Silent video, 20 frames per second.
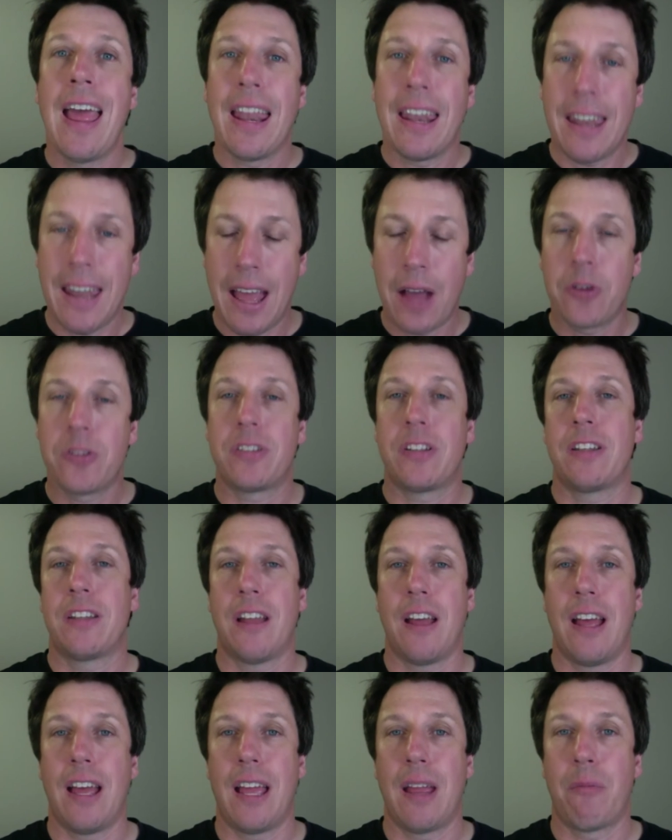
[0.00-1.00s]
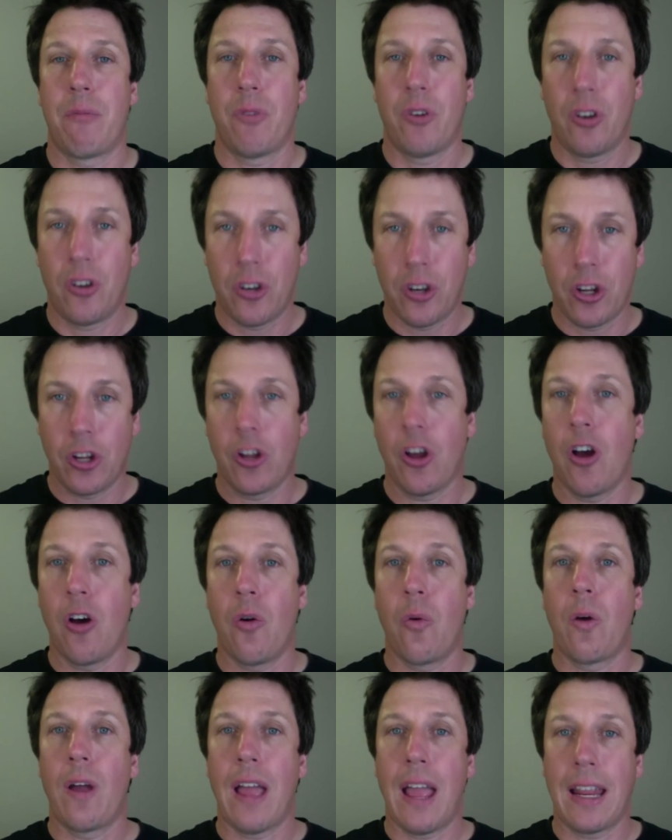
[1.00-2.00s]
Now's the time to
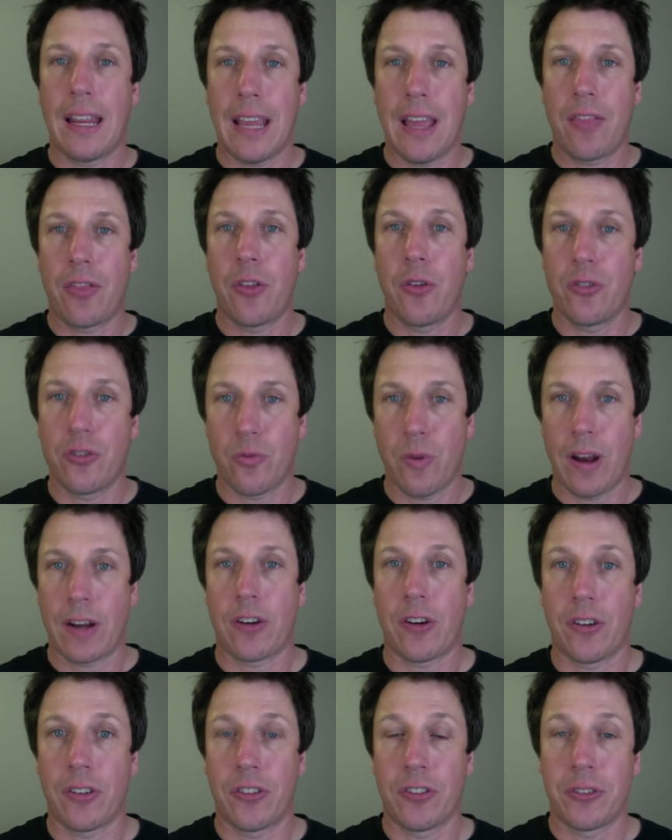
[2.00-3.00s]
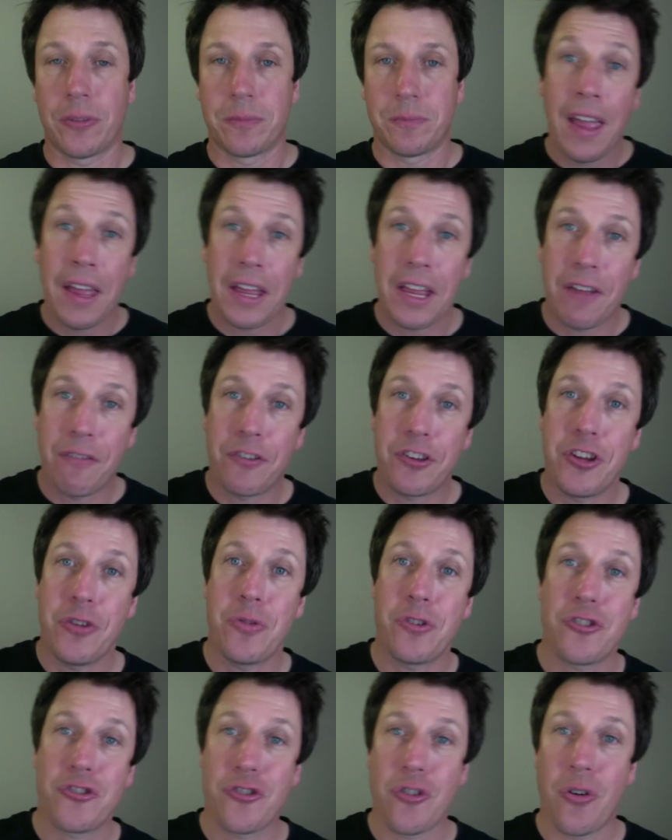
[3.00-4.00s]
go and get those records. If you
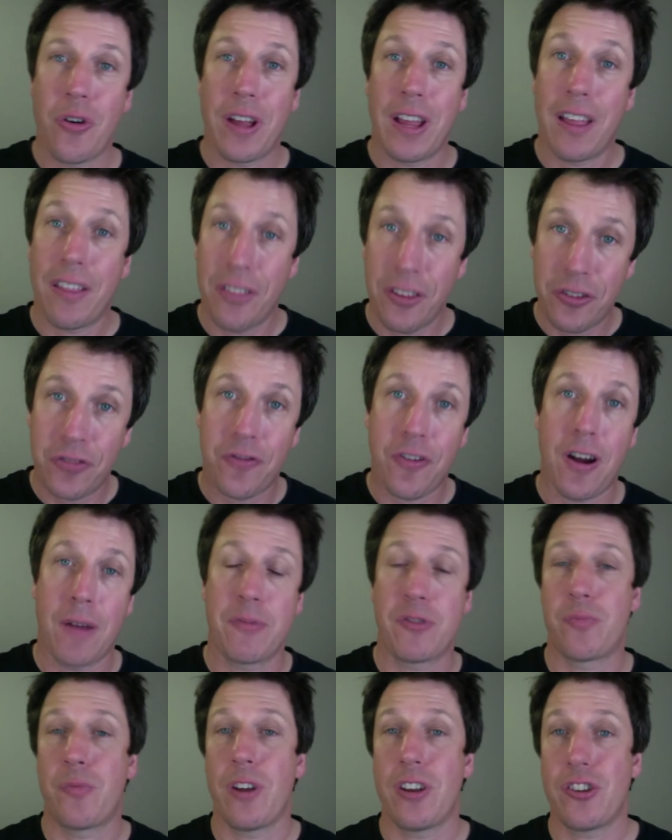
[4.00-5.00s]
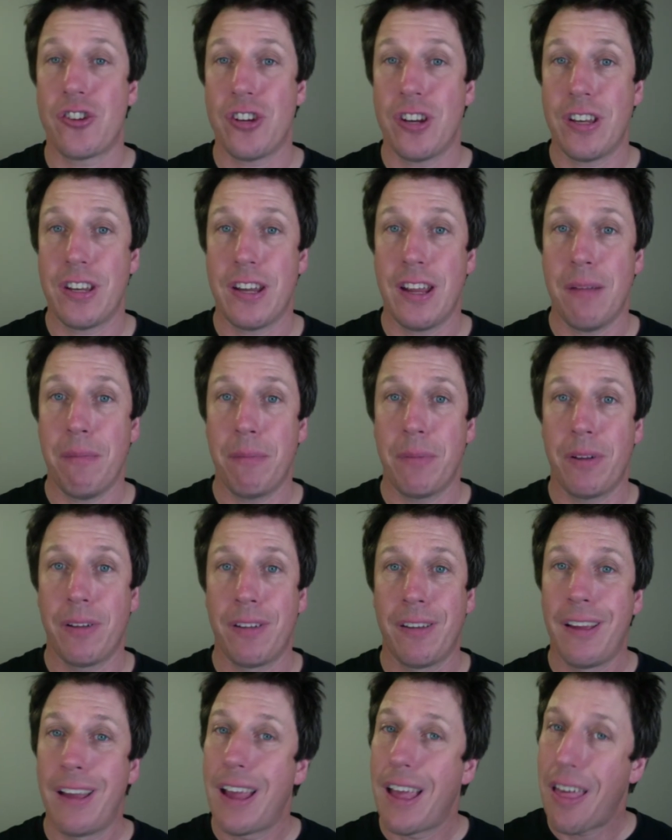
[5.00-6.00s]
enjoy this farm spreadsheet tip,
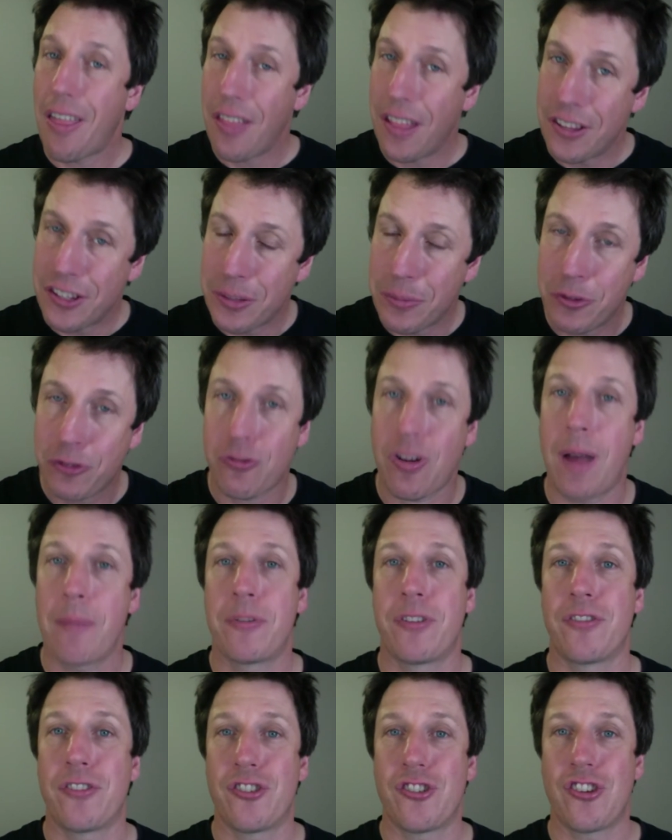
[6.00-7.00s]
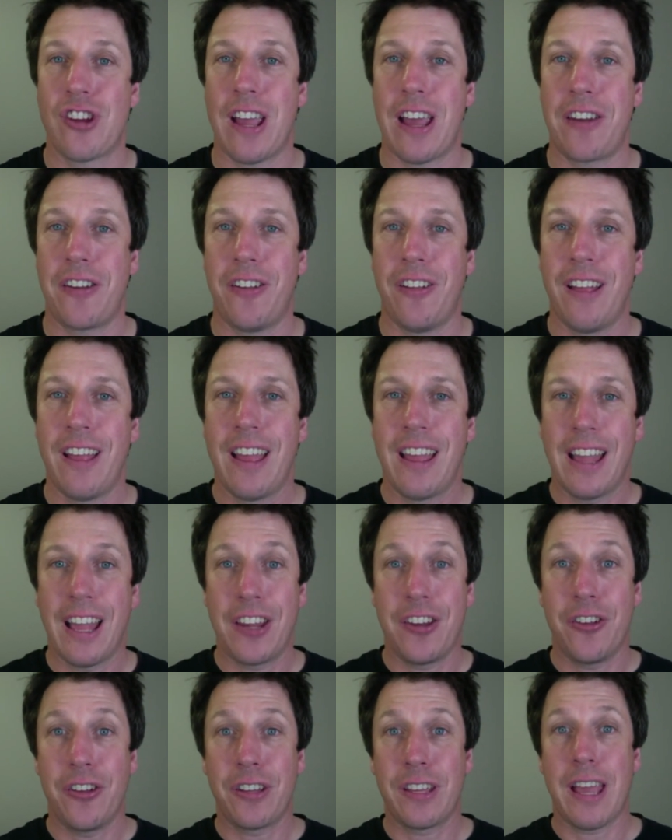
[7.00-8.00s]
then subscribe to this channel
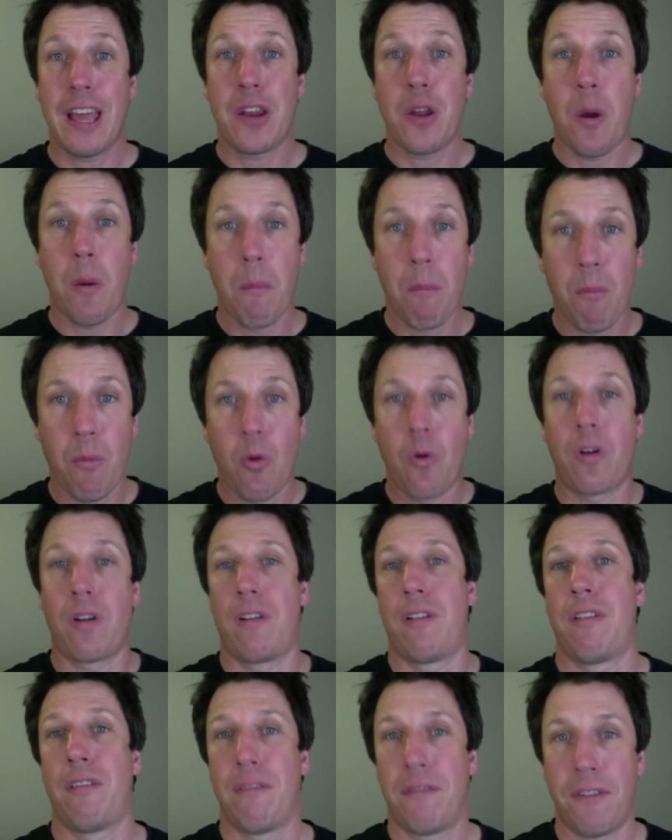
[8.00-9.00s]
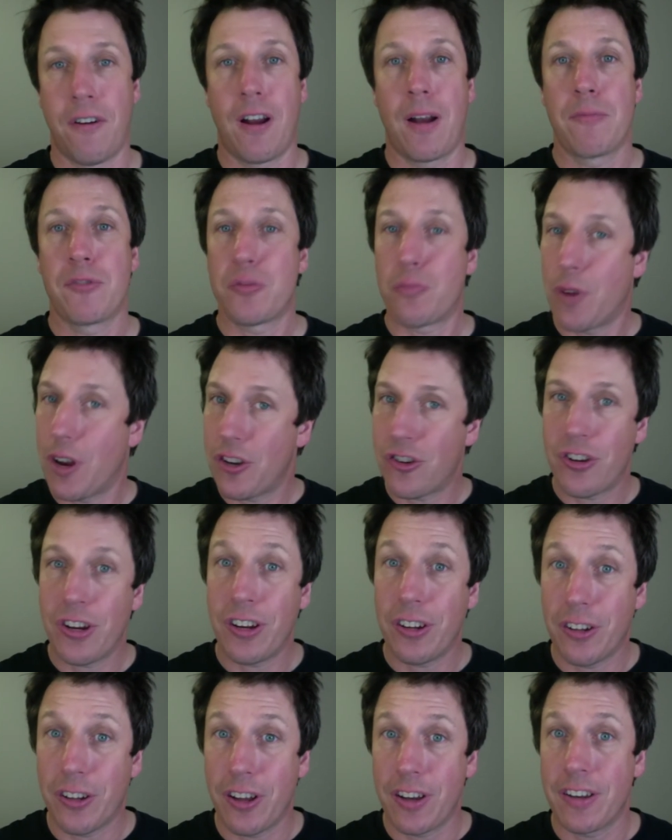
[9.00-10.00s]
and you'll get more farm
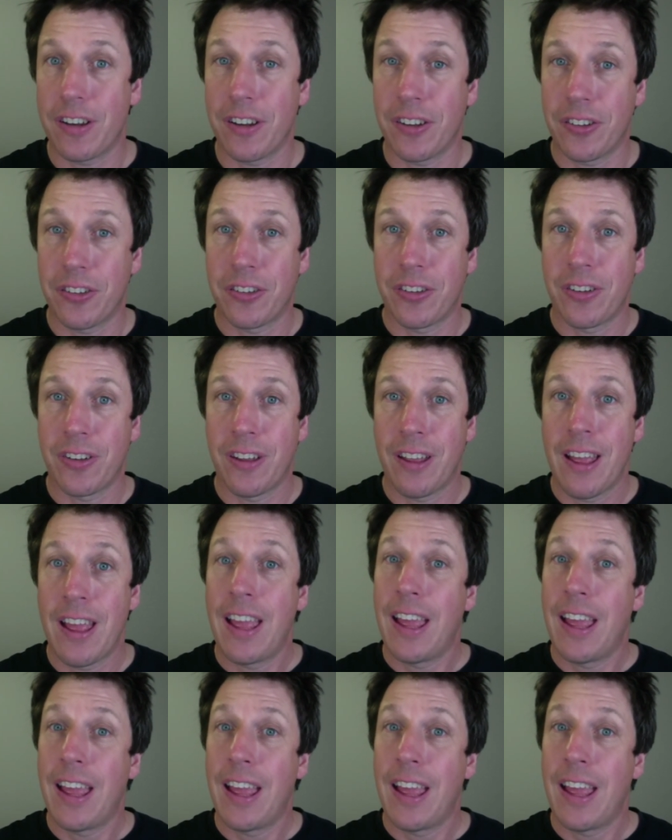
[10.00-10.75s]
spreadsheet goodness.